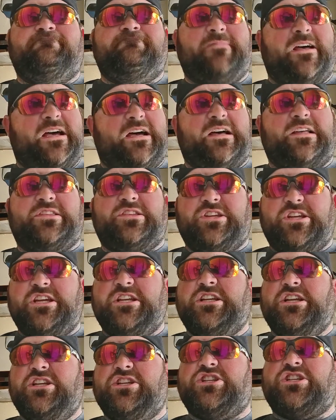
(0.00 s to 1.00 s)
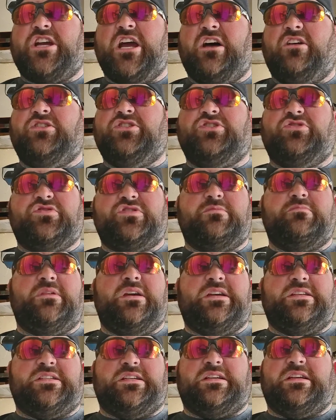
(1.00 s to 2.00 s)
The Indian Challenger is
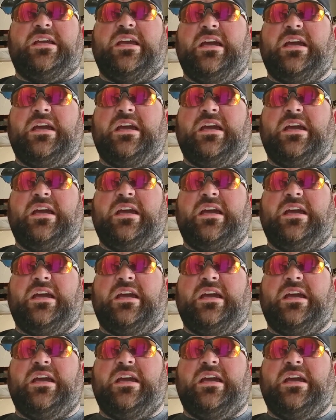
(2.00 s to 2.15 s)
amazing,